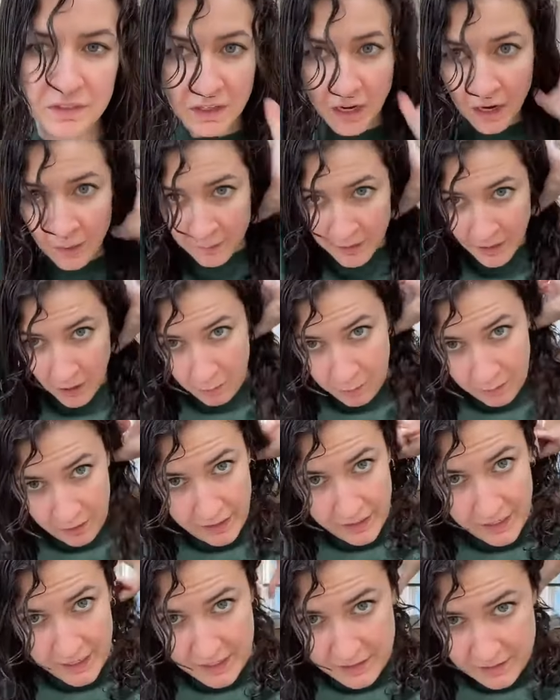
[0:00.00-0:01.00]
coming out
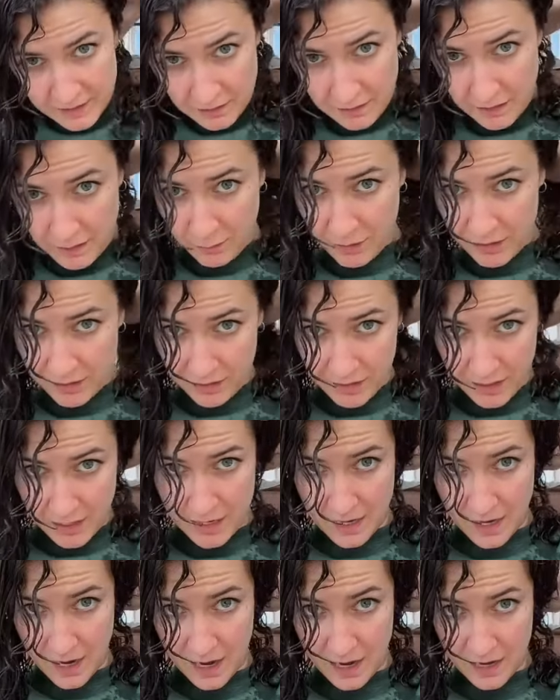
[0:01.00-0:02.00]
pretty easily with
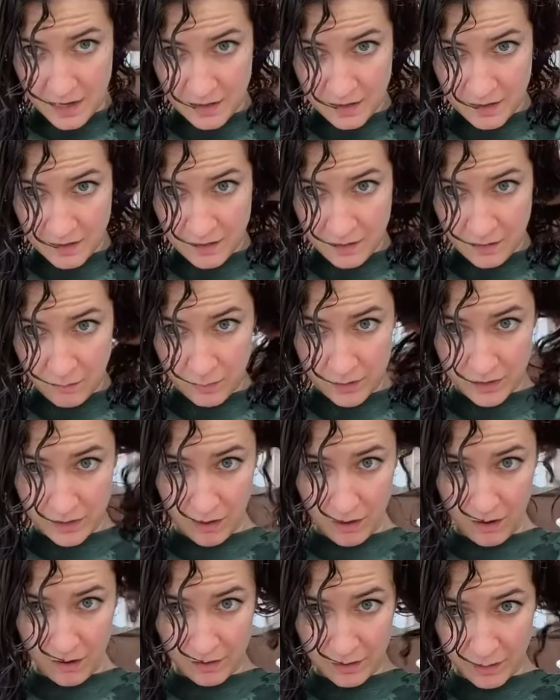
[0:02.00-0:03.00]
the
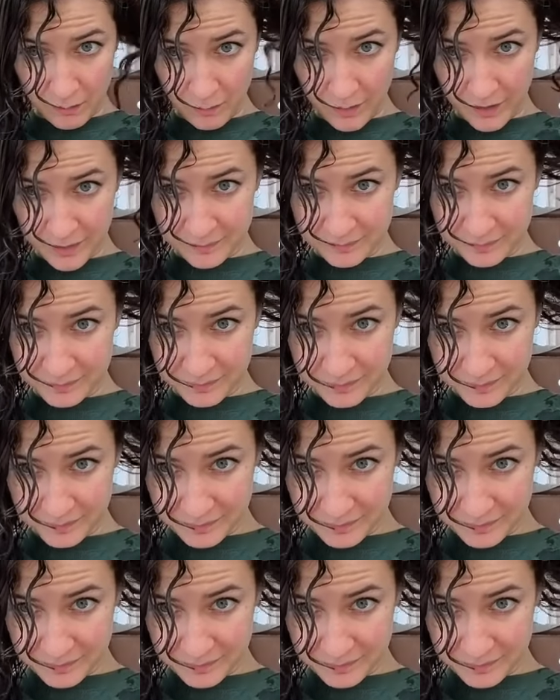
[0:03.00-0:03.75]
all-in-one.